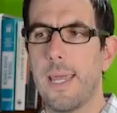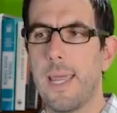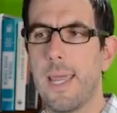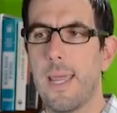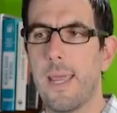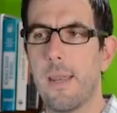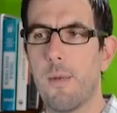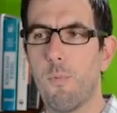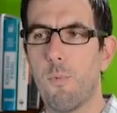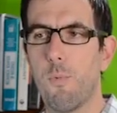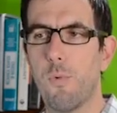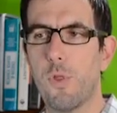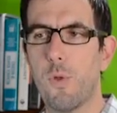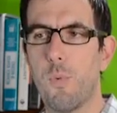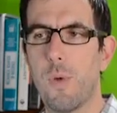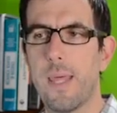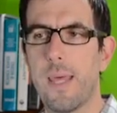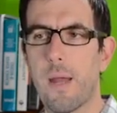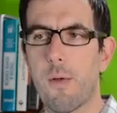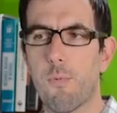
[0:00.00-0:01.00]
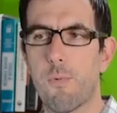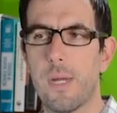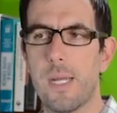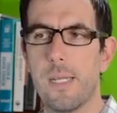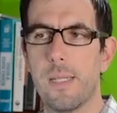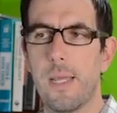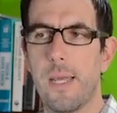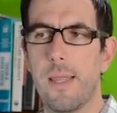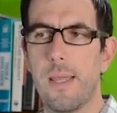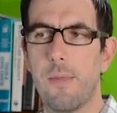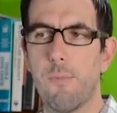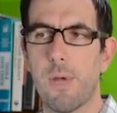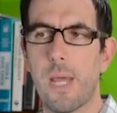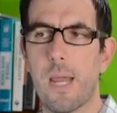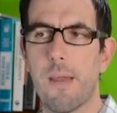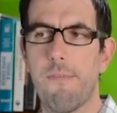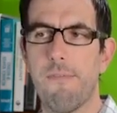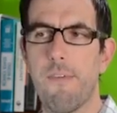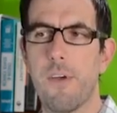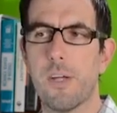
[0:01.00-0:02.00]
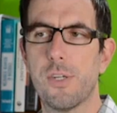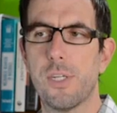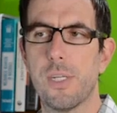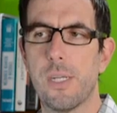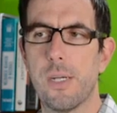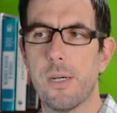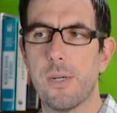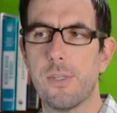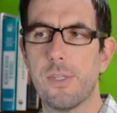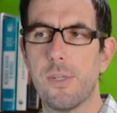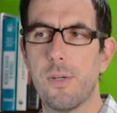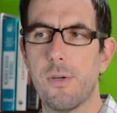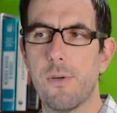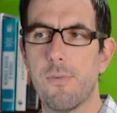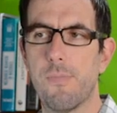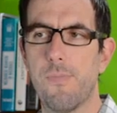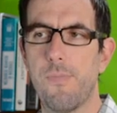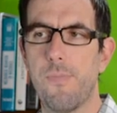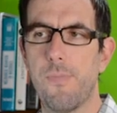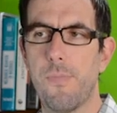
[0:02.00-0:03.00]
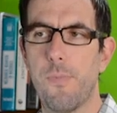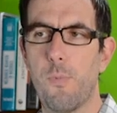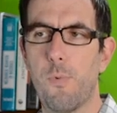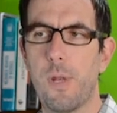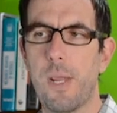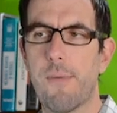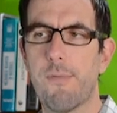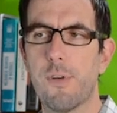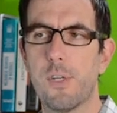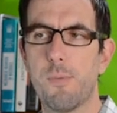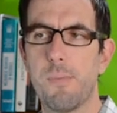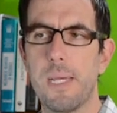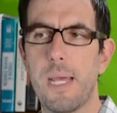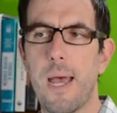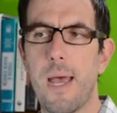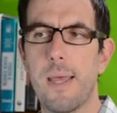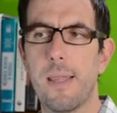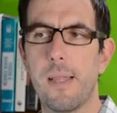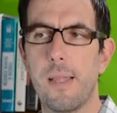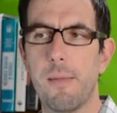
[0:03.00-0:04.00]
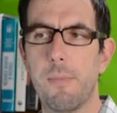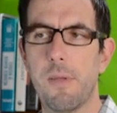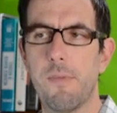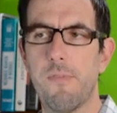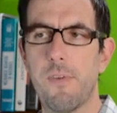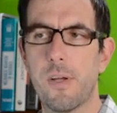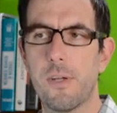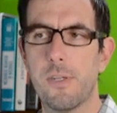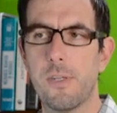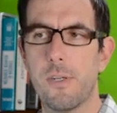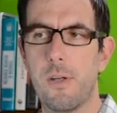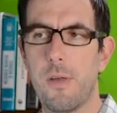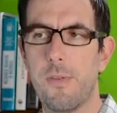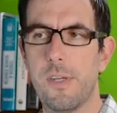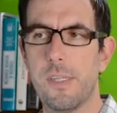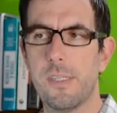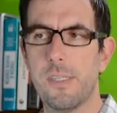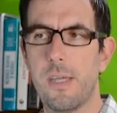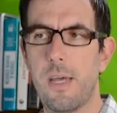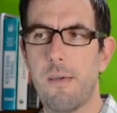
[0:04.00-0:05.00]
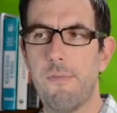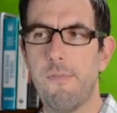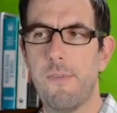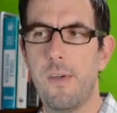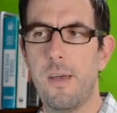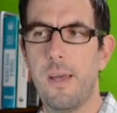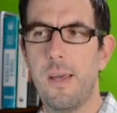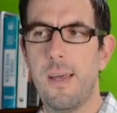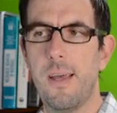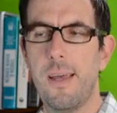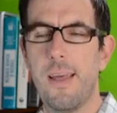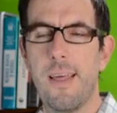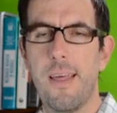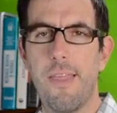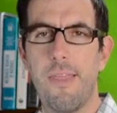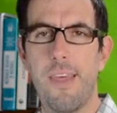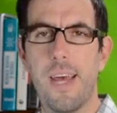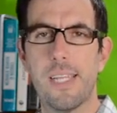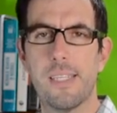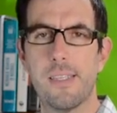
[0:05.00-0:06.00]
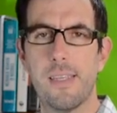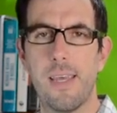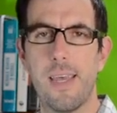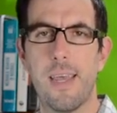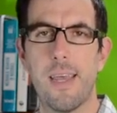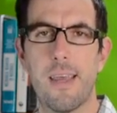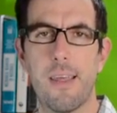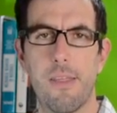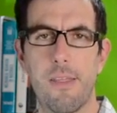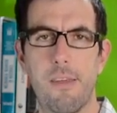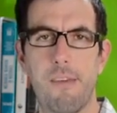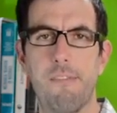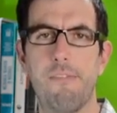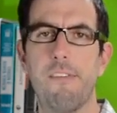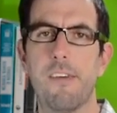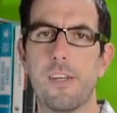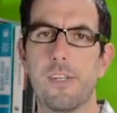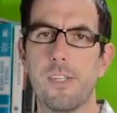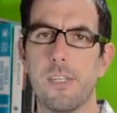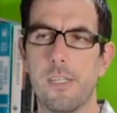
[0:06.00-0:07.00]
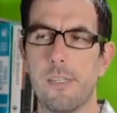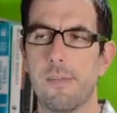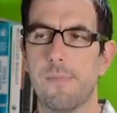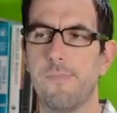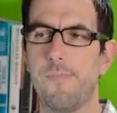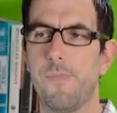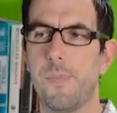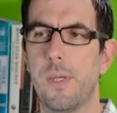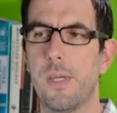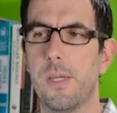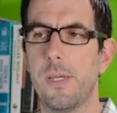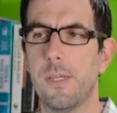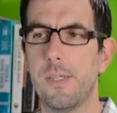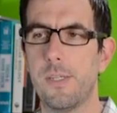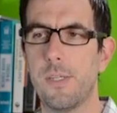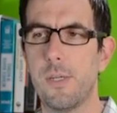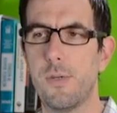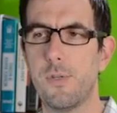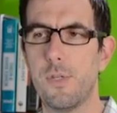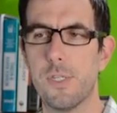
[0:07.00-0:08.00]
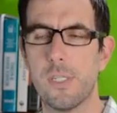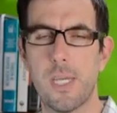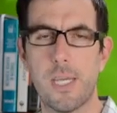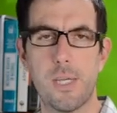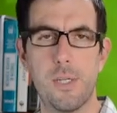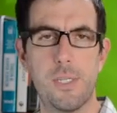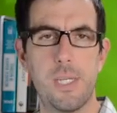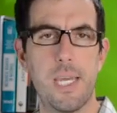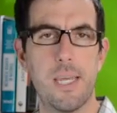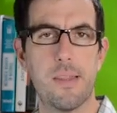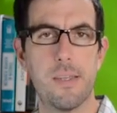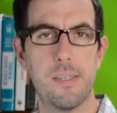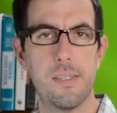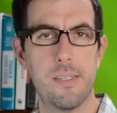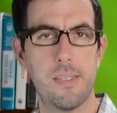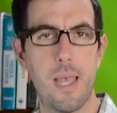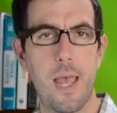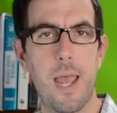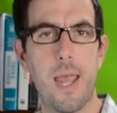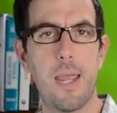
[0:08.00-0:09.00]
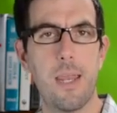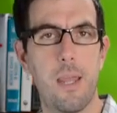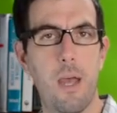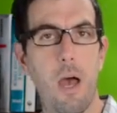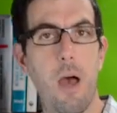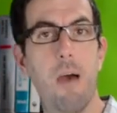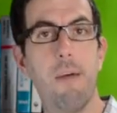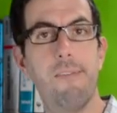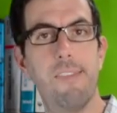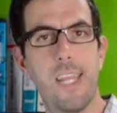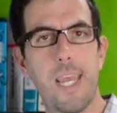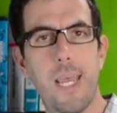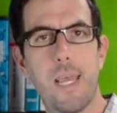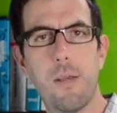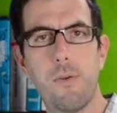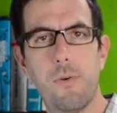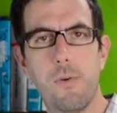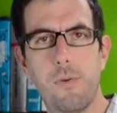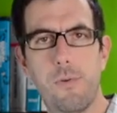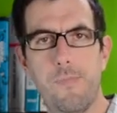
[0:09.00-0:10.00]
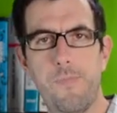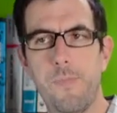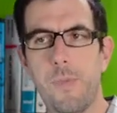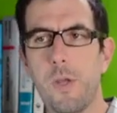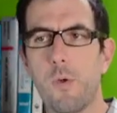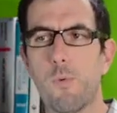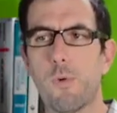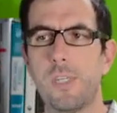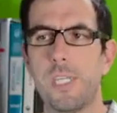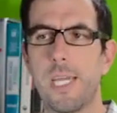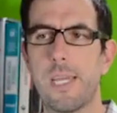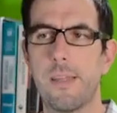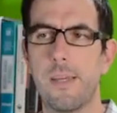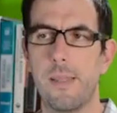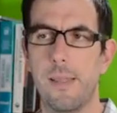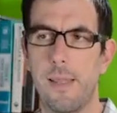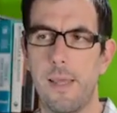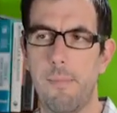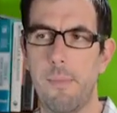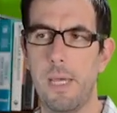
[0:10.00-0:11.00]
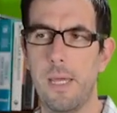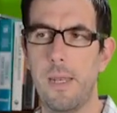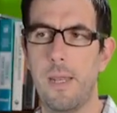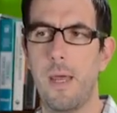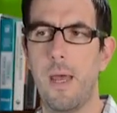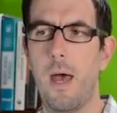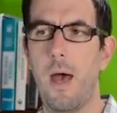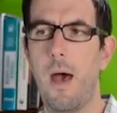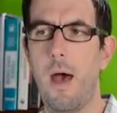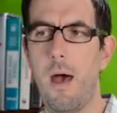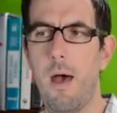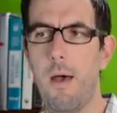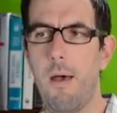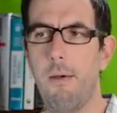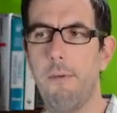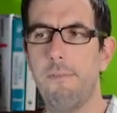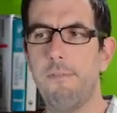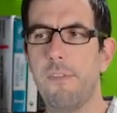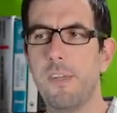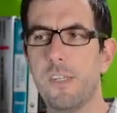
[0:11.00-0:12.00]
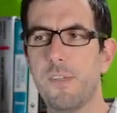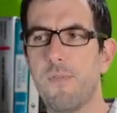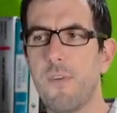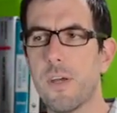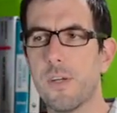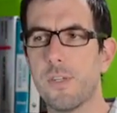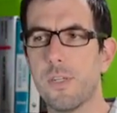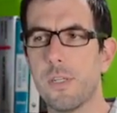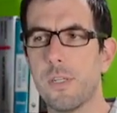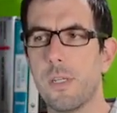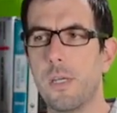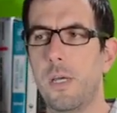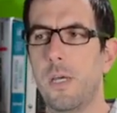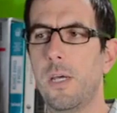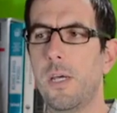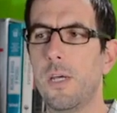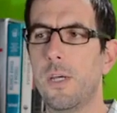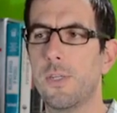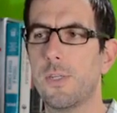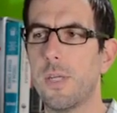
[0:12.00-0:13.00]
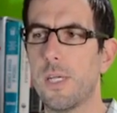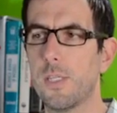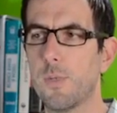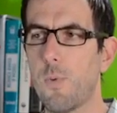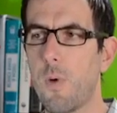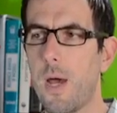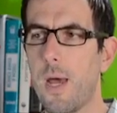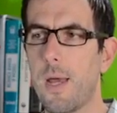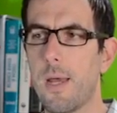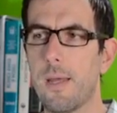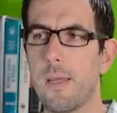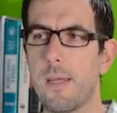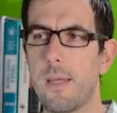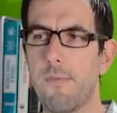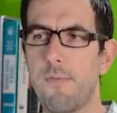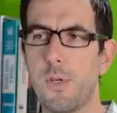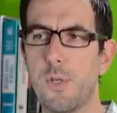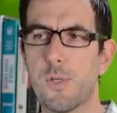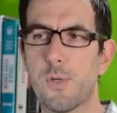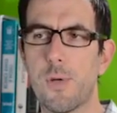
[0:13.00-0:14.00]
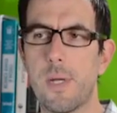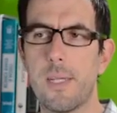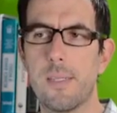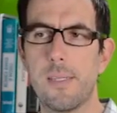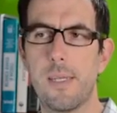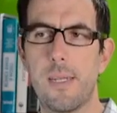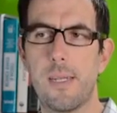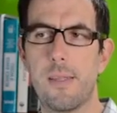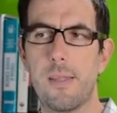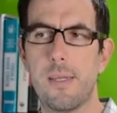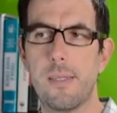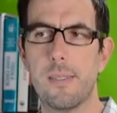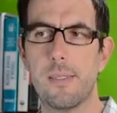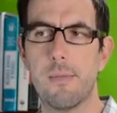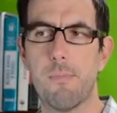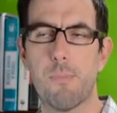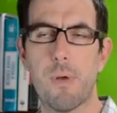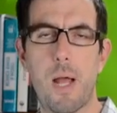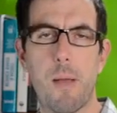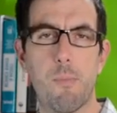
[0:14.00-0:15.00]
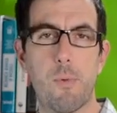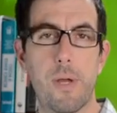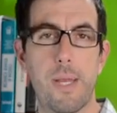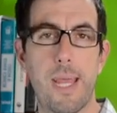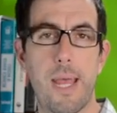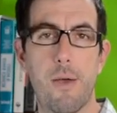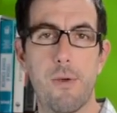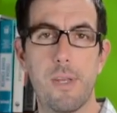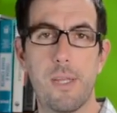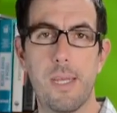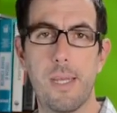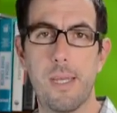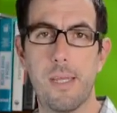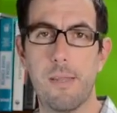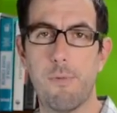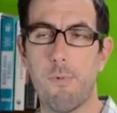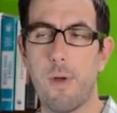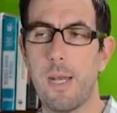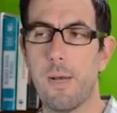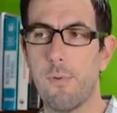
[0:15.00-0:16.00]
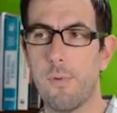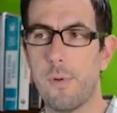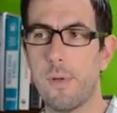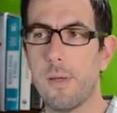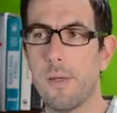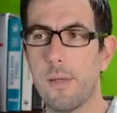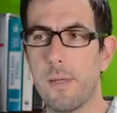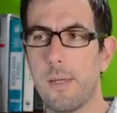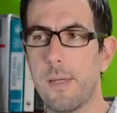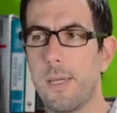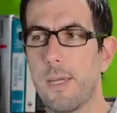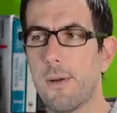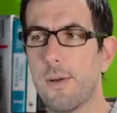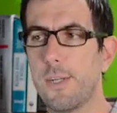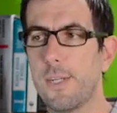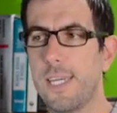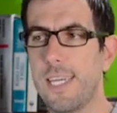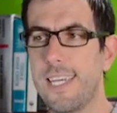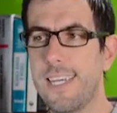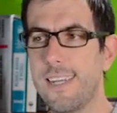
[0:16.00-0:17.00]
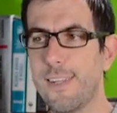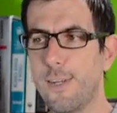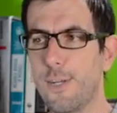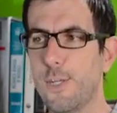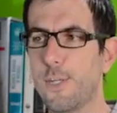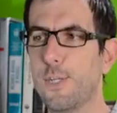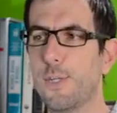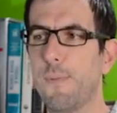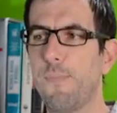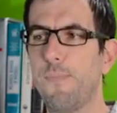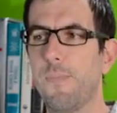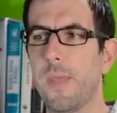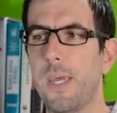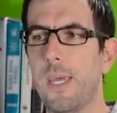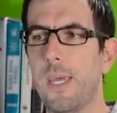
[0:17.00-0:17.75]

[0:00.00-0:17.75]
And the way that read, and then we got a function here. So whatever's behind the limit function, all this stuff, that's like the function. So just like you take the sine of an angle we're taking the limit of this function. So that's why if you translated this problem right now into, right here into English,